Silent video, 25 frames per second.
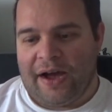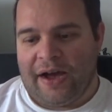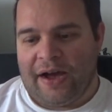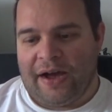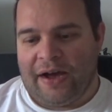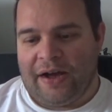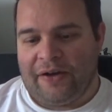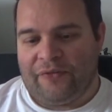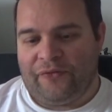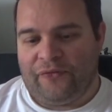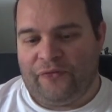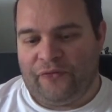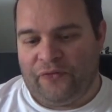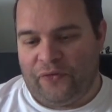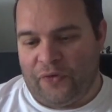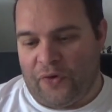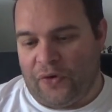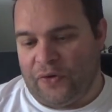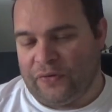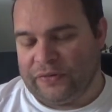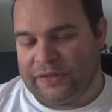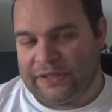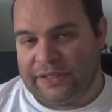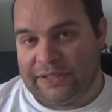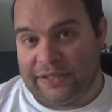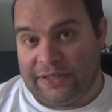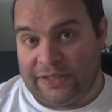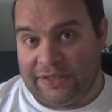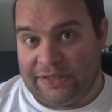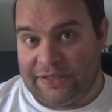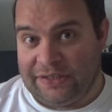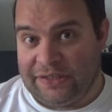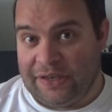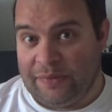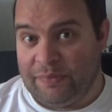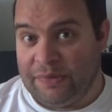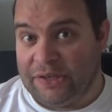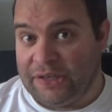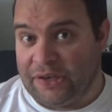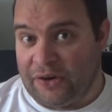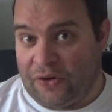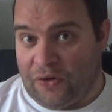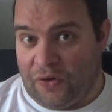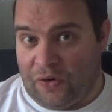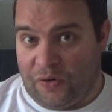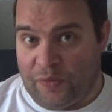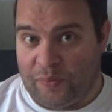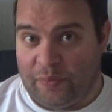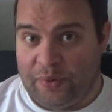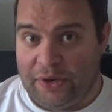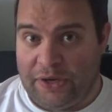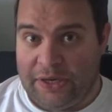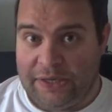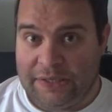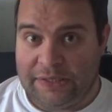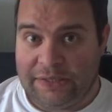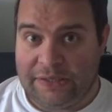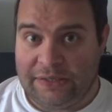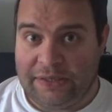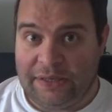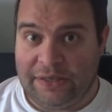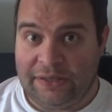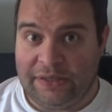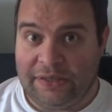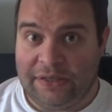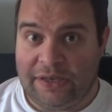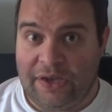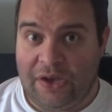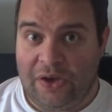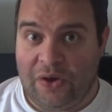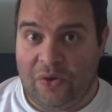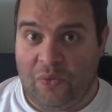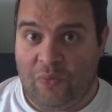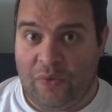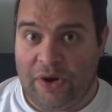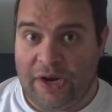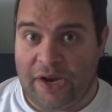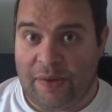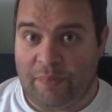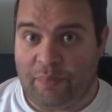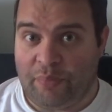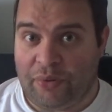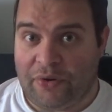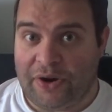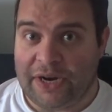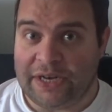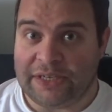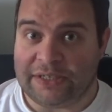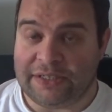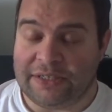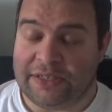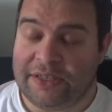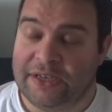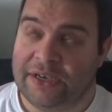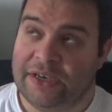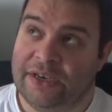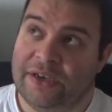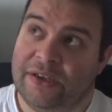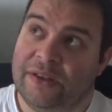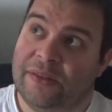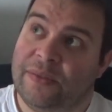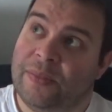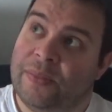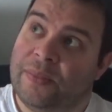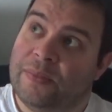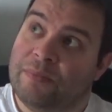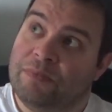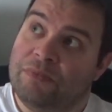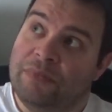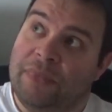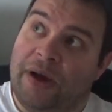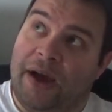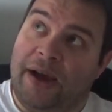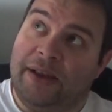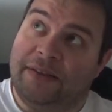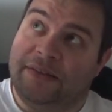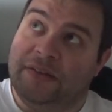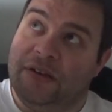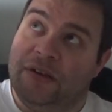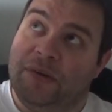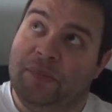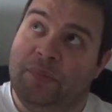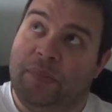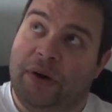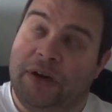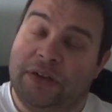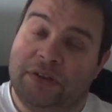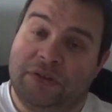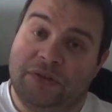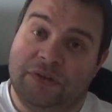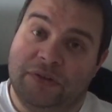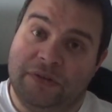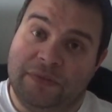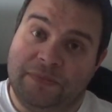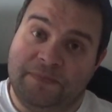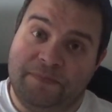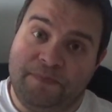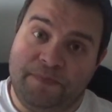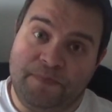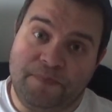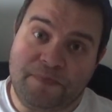a phone system in the cockpit that when I press the attend button,